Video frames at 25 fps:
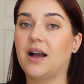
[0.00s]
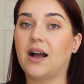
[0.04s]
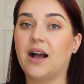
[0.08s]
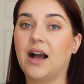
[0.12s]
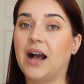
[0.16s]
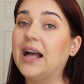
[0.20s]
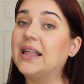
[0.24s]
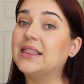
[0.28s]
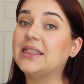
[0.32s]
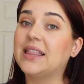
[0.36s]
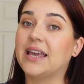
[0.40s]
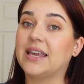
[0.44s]

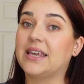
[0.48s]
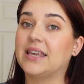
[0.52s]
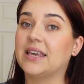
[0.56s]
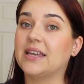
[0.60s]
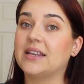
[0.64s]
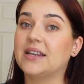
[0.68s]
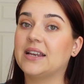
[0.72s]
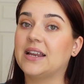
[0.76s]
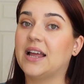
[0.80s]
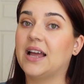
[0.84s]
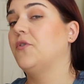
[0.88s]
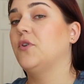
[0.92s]
I like
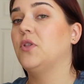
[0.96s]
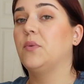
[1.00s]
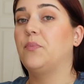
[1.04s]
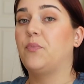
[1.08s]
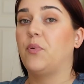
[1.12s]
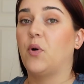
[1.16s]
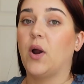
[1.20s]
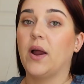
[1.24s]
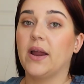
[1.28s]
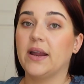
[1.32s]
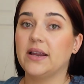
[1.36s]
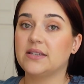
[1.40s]
it. For the
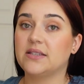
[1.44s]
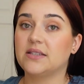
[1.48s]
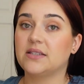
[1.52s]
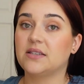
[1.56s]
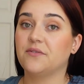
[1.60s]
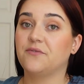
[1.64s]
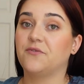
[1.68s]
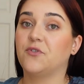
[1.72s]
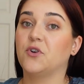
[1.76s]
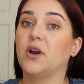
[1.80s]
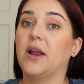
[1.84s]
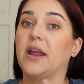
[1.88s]
price
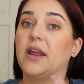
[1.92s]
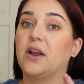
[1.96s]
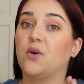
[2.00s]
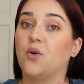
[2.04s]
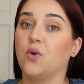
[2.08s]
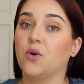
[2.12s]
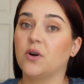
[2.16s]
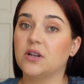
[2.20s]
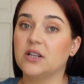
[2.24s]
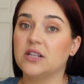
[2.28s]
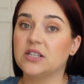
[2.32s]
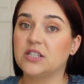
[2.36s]
for a
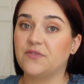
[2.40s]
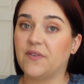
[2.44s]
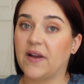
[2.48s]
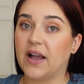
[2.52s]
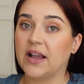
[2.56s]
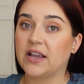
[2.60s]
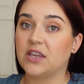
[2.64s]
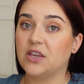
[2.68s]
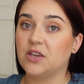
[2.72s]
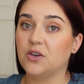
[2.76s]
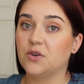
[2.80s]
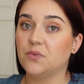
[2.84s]
cordless
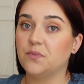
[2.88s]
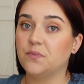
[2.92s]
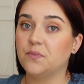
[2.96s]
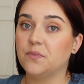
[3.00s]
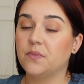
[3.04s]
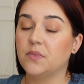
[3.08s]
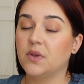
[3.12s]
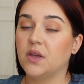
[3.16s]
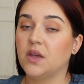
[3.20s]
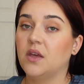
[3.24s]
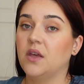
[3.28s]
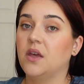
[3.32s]
vacuum,
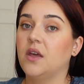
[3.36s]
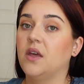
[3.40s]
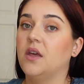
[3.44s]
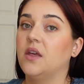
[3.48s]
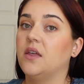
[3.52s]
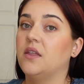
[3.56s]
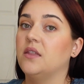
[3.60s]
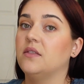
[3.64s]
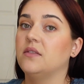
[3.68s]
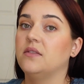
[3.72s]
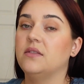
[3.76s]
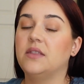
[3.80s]

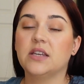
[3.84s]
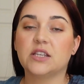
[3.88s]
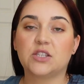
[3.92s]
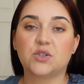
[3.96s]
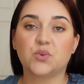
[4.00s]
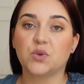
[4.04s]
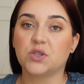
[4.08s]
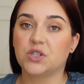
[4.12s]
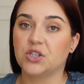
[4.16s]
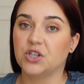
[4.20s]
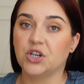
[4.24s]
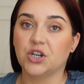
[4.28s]
this
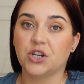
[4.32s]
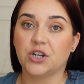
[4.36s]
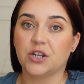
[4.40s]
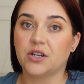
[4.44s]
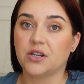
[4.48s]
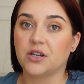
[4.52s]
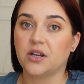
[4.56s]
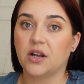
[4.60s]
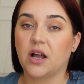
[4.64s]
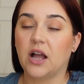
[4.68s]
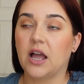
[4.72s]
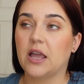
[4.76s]
was good.
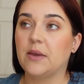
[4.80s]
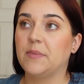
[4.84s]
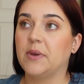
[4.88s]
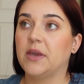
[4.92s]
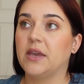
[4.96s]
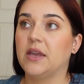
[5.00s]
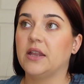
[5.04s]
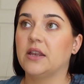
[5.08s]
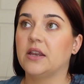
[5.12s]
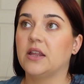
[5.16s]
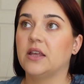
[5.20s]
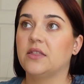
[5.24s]
I
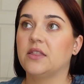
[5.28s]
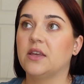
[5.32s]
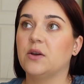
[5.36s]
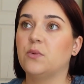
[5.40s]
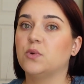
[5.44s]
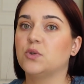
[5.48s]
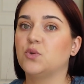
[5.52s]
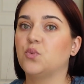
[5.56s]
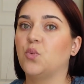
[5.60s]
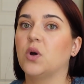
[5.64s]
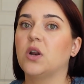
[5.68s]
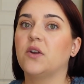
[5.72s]
mean, it
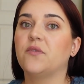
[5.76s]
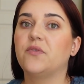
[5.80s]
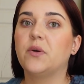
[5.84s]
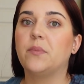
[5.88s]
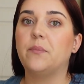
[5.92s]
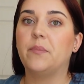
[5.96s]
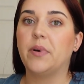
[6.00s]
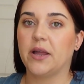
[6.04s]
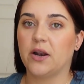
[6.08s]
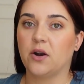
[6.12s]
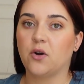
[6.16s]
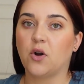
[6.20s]
was one of the
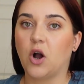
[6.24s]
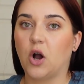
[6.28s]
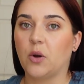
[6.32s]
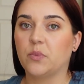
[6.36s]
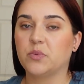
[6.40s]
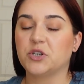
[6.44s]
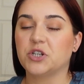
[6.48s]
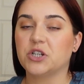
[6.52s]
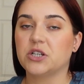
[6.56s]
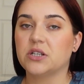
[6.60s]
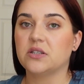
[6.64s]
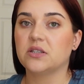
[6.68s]
better
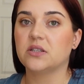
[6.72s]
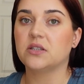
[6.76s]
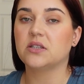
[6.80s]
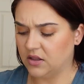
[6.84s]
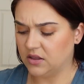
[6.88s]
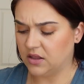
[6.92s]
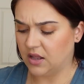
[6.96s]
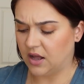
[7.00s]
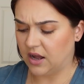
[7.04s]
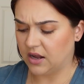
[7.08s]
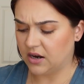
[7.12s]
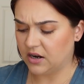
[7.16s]
options. A
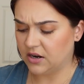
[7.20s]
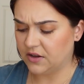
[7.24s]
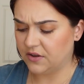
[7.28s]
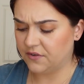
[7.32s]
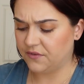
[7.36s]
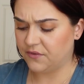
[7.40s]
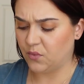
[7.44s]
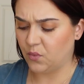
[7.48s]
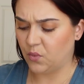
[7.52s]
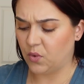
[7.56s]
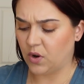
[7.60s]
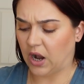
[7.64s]
lot
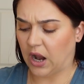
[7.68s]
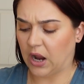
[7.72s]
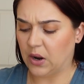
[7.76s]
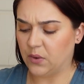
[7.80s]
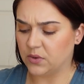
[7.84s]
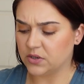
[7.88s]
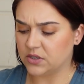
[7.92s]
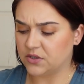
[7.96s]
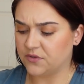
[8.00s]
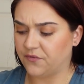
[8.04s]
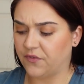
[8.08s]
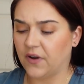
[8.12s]
of what I
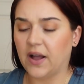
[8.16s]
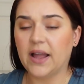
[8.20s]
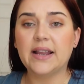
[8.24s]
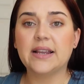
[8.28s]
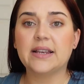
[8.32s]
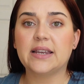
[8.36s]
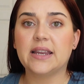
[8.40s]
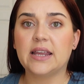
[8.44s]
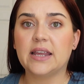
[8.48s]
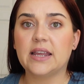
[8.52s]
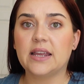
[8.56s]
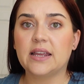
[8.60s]
was
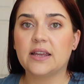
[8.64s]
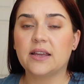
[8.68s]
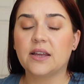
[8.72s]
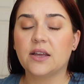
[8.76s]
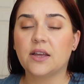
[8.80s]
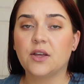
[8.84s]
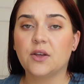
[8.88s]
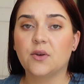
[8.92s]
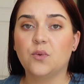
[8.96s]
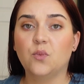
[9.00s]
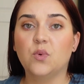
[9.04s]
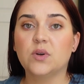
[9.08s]
finding
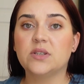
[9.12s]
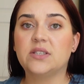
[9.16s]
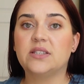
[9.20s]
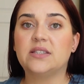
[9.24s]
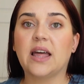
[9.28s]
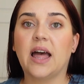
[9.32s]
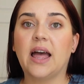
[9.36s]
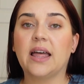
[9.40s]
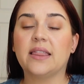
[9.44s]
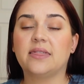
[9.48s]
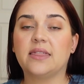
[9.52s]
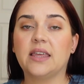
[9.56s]
was
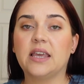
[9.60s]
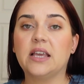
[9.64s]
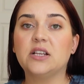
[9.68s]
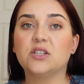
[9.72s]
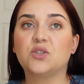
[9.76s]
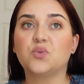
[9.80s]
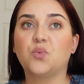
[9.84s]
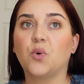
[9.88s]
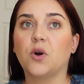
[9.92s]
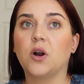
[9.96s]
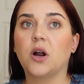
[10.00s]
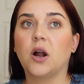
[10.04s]
that
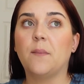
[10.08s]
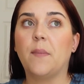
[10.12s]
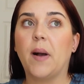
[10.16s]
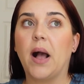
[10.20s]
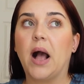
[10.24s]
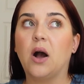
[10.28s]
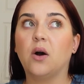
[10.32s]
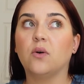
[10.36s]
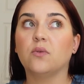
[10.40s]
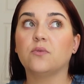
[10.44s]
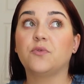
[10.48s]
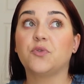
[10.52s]
things were
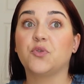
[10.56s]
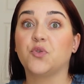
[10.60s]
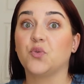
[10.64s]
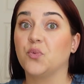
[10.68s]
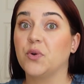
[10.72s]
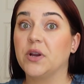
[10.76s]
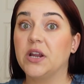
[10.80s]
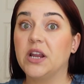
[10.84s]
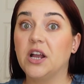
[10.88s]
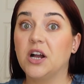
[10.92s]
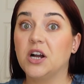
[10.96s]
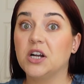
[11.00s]
about
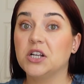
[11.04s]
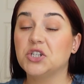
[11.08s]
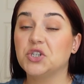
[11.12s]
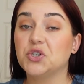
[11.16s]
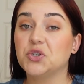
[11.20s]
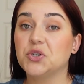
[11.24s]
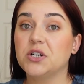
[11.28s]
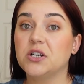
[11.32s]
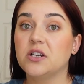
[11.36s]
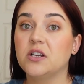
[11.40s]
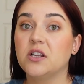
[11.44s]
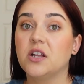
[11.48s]

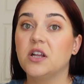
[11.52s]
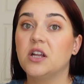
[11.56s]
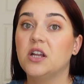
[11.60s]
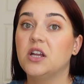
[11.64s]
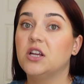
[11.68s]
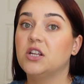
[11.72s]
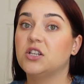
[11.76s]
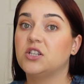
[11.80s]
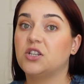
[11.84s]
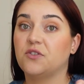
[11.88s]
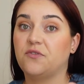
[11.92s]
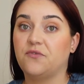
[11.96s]
$300
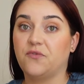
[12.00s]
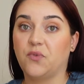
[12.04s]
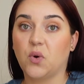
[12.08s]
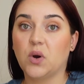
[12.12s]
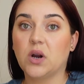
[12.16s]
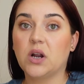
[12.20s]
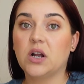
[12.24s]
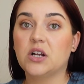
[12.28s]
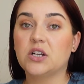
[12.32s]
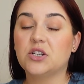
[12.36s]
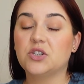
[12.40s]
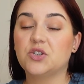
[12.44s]
to
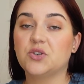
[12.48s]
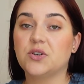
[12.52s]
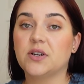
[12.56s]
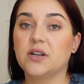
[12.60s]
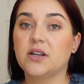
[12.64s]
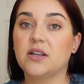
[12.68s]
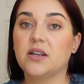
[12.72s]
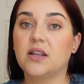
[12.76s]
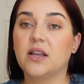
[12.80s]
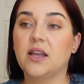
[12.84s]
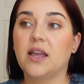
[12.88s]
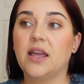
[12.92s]

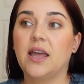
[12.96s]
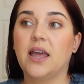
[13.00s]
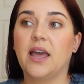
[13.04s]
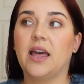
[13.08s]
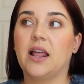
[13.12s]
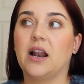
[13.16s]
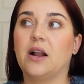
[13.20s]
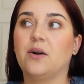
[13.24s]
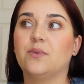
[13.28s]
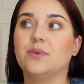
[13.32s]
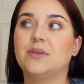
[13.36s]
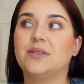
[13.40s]
$400,
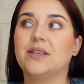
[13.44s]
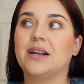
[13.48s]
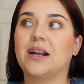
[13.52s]
and I was